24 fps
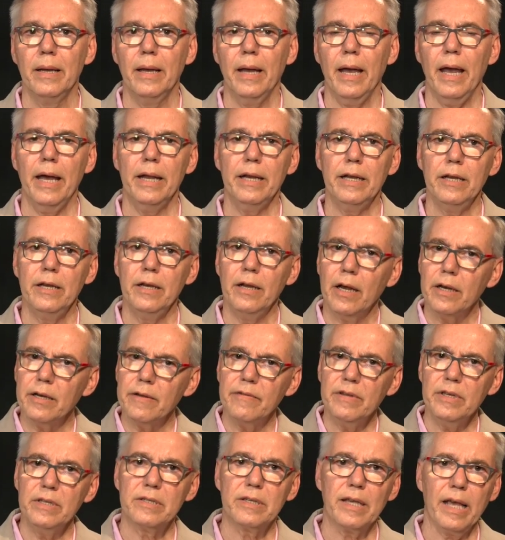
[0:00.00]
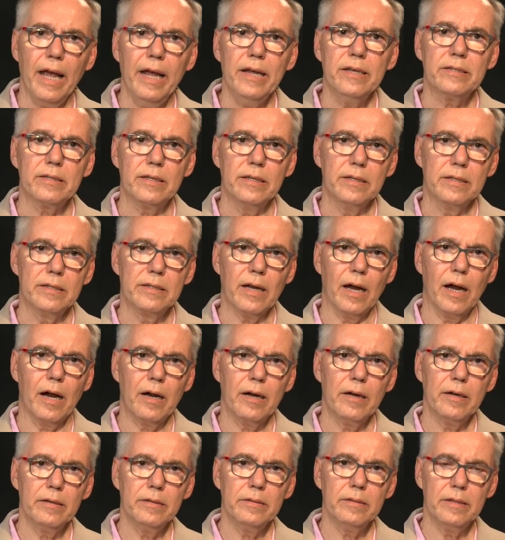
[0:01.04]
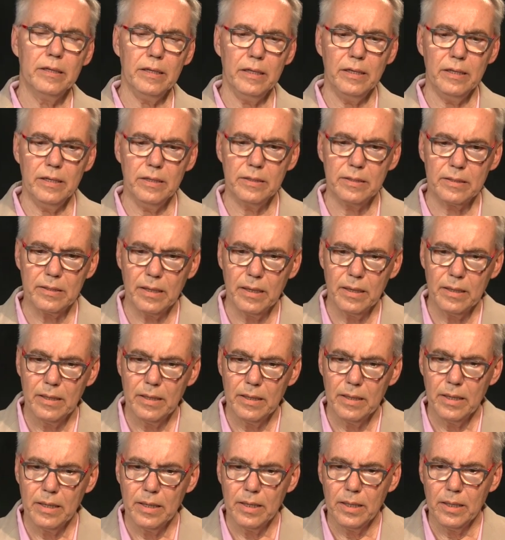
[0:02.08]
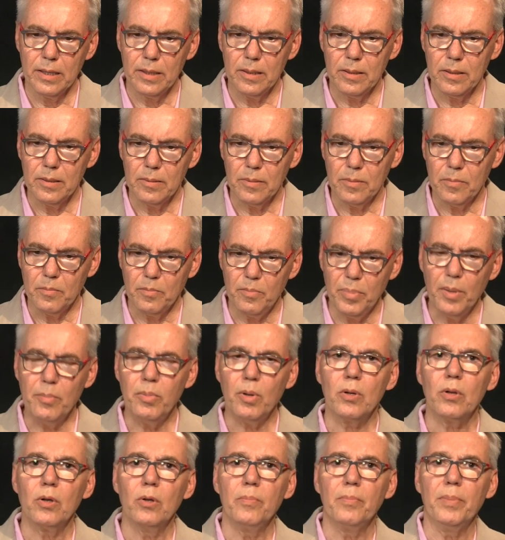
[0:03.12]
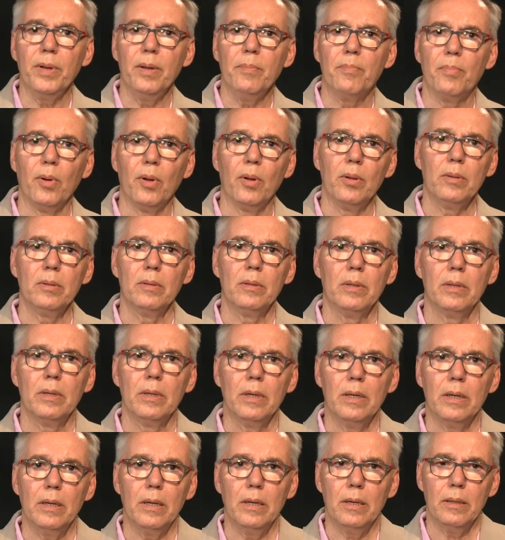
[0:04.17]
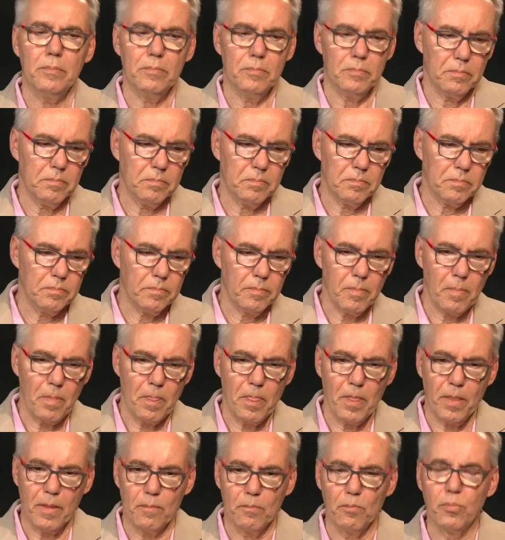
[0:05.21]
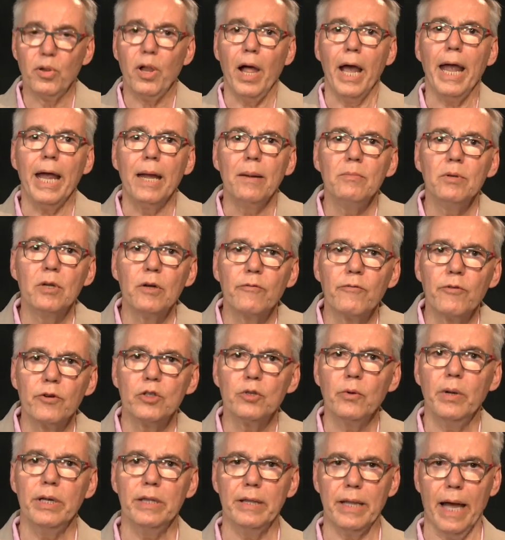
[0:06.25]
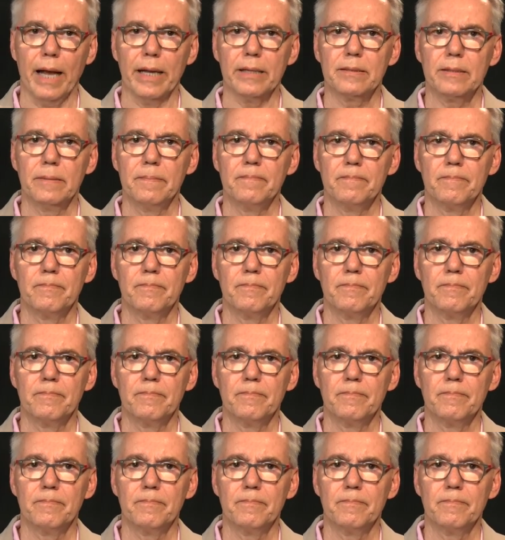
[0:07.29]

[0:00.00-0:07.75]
And in none of these cases are these biblical people blamed for doing that.